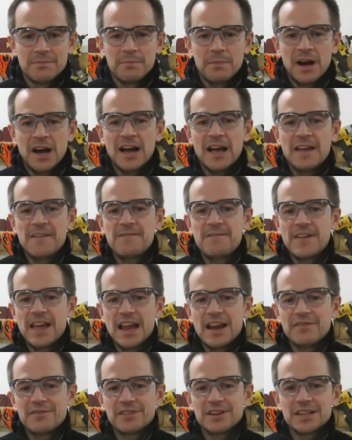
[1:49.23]
My
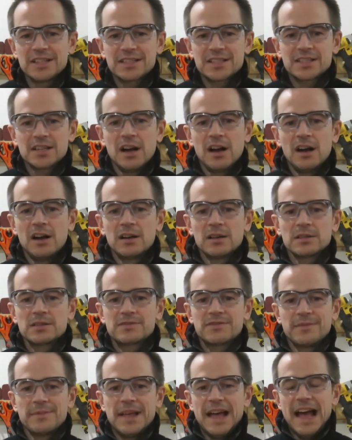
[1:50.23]
favorite
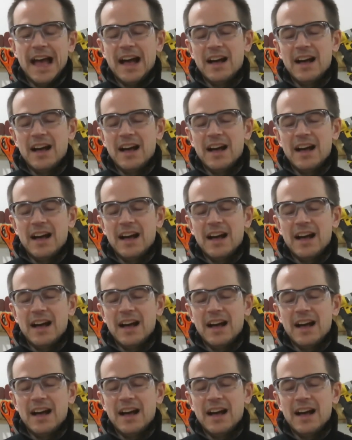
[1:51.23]
songs from the